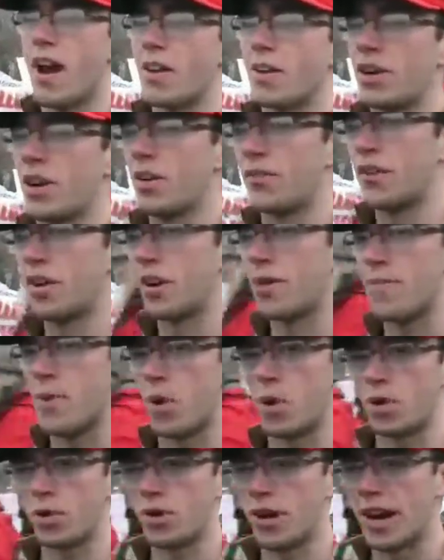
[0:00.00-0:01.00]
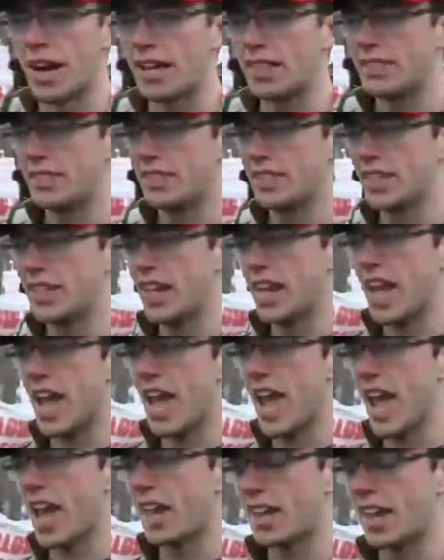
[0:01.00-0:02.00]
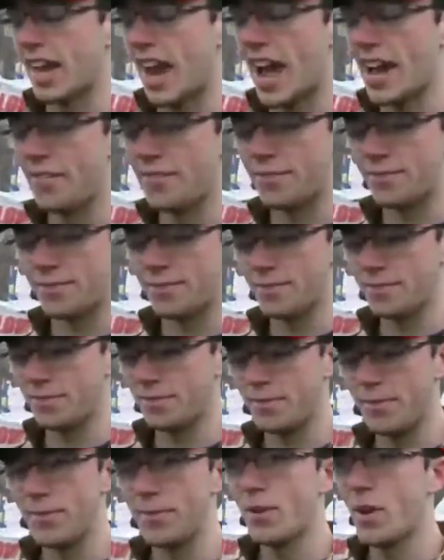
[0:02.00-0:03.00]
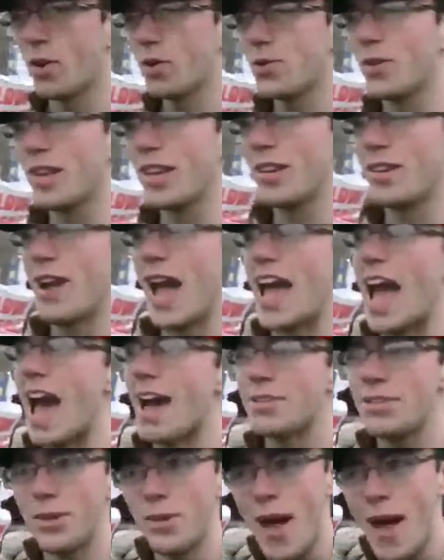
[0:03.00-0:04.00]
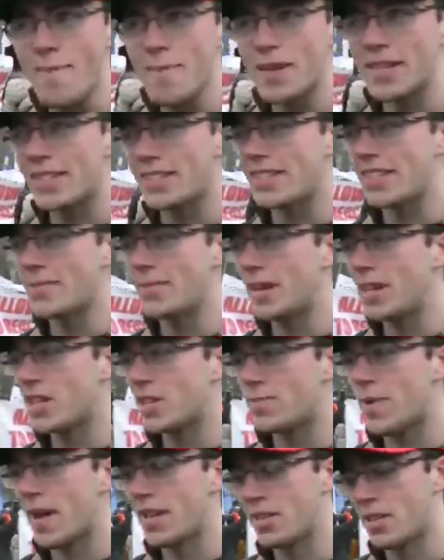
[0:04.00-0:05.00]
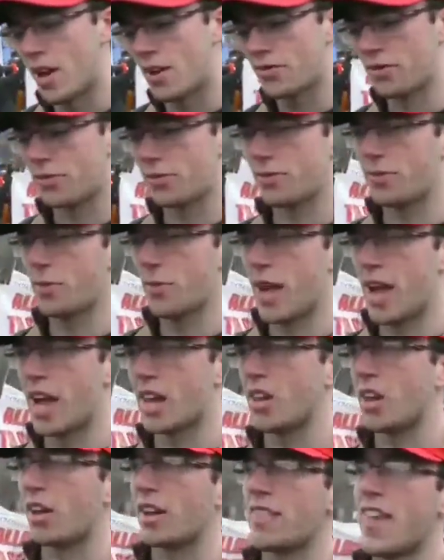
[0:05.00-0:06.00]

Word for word: here are very polarized, and like I've no one's really ha- too happy to see me just based off of the way I look.